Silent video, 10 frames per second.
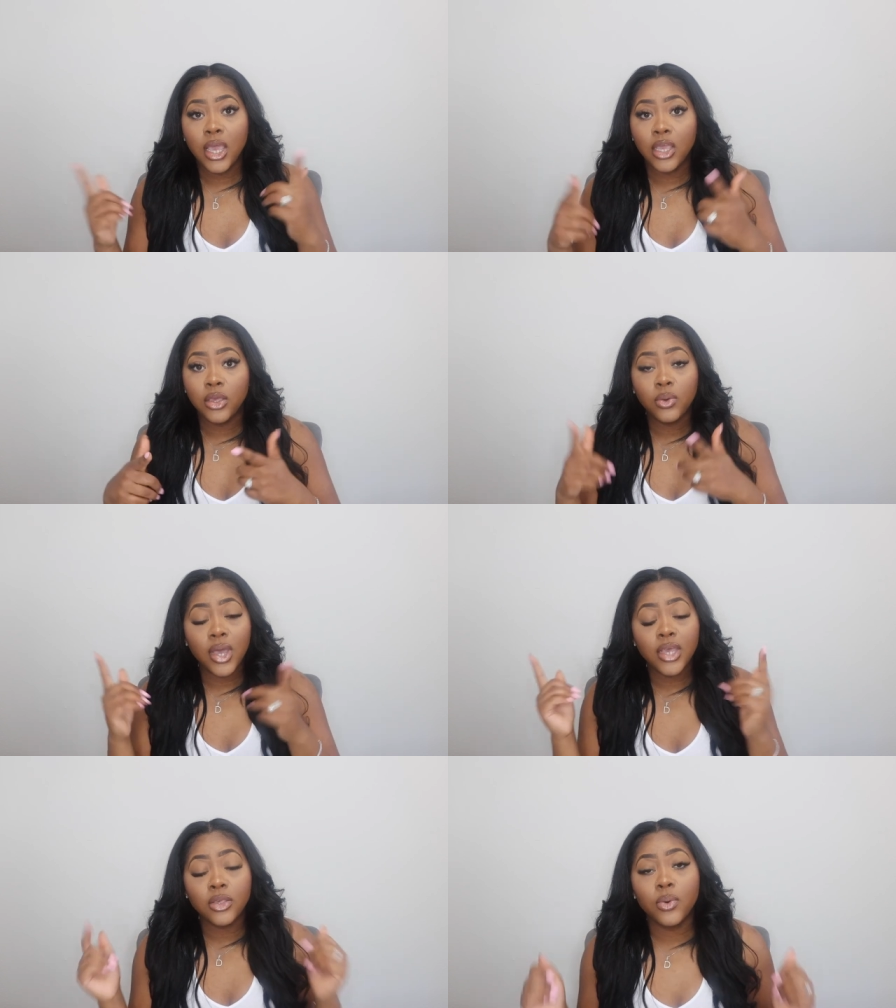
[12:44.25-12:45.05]
and you
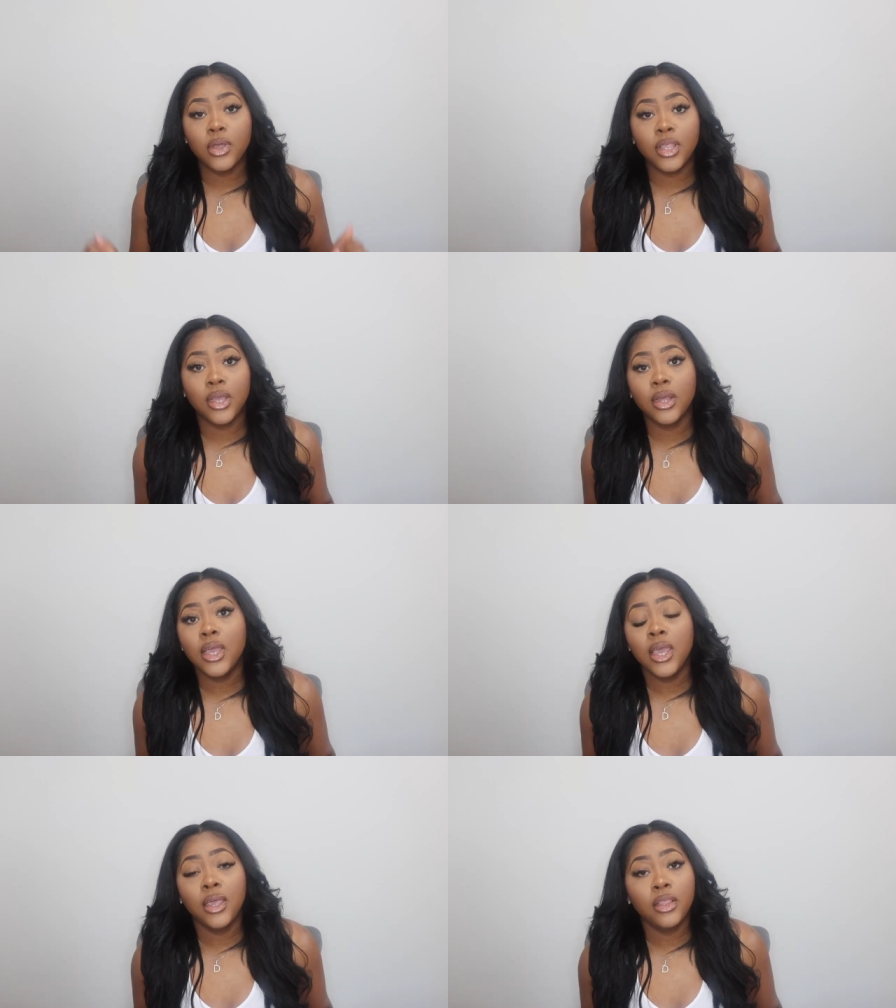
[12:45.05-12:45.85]
guys go on there
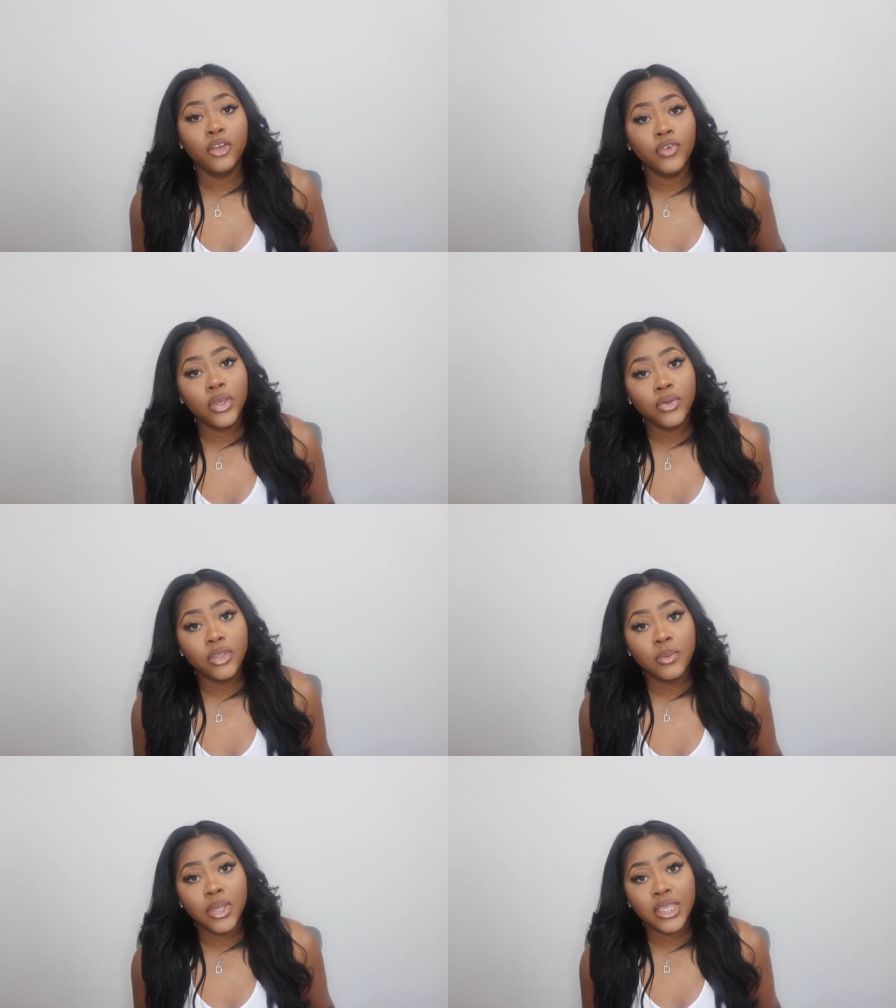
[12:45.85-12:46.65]
and look for you
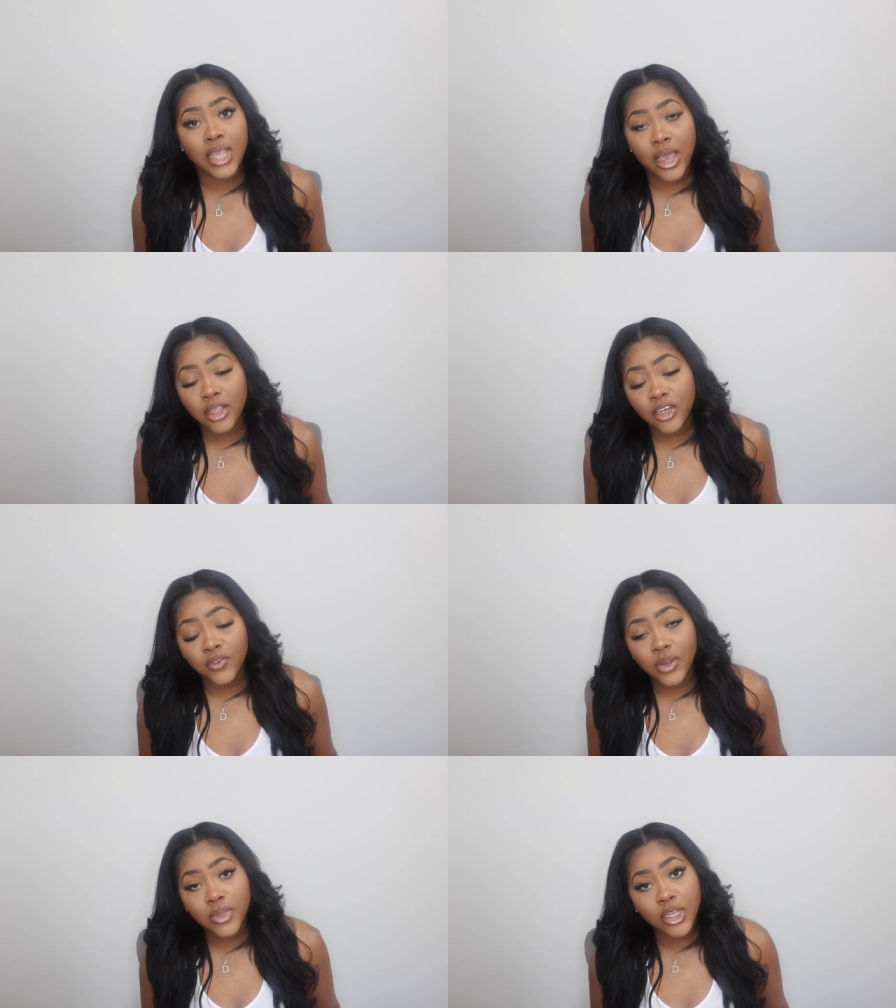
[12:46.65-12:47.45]
some stylish
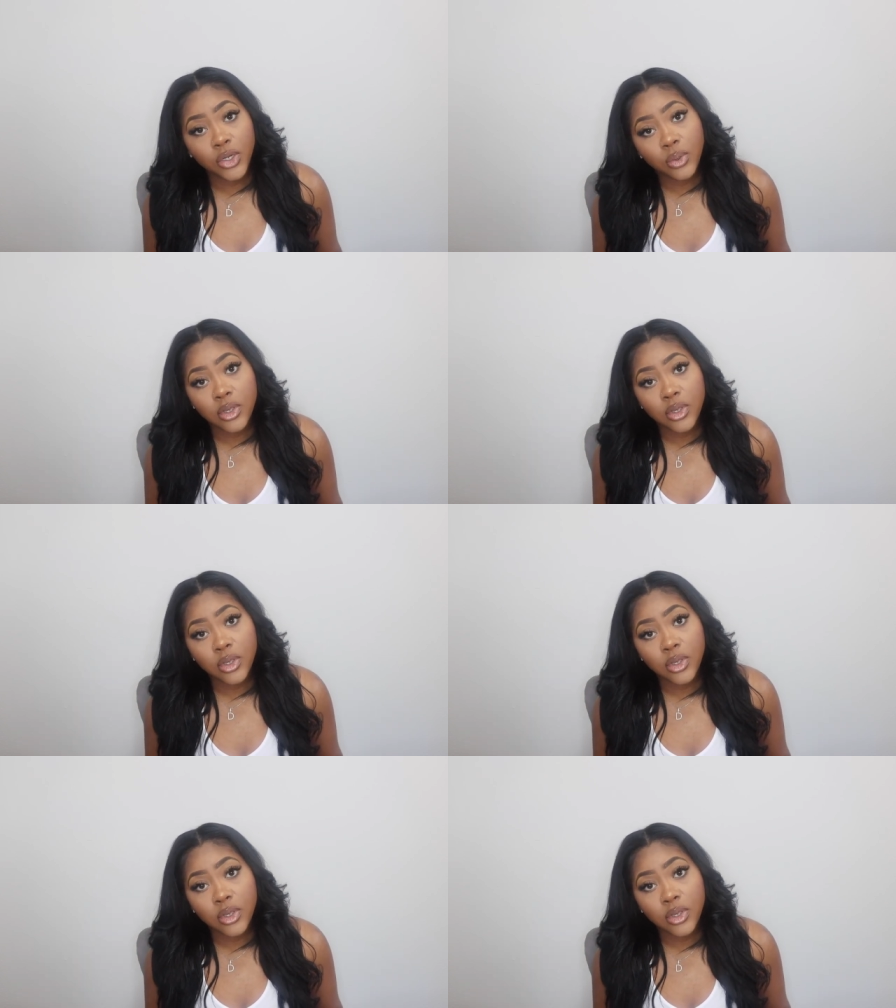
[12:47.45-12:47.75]
frames that you